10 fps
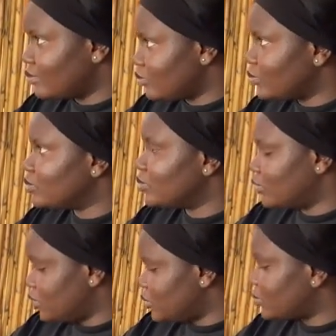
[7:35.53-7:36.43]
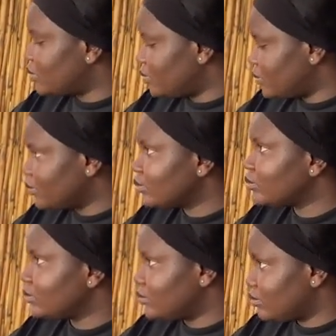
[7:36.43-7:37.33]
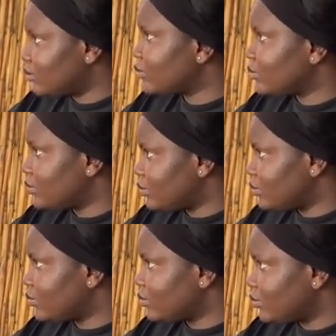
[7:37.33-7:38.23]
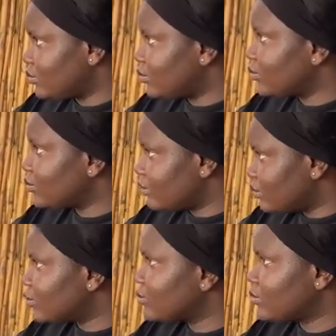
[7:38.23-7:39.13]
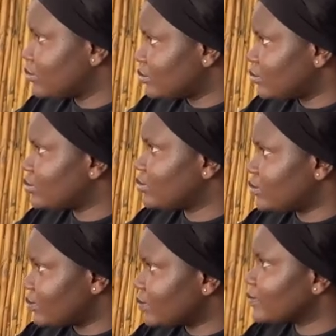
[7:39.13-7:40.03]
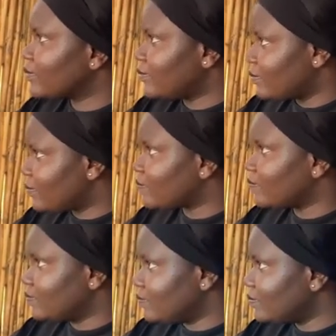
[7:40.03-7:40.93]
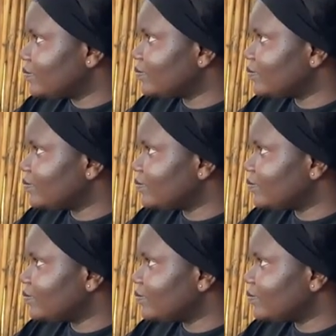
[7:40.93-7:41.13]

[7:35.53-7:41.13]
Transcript: Micho. It's Micho who taught me how to draw, how to make colors. Mm-hmm.